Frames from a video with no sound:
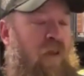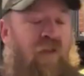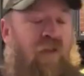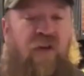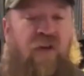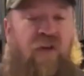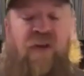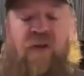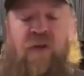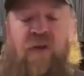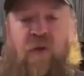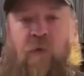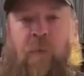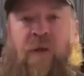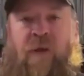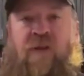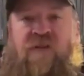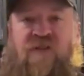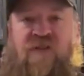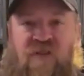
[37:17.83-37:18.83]
the
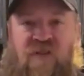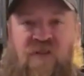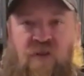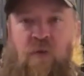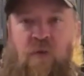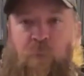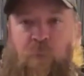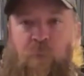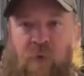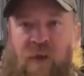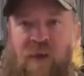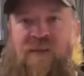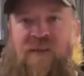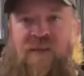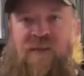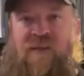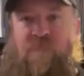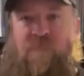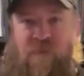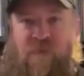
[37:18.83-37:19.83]
human suplex
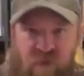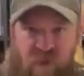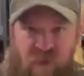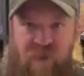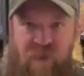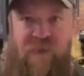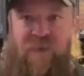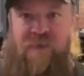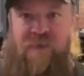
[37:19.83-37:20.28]
machine,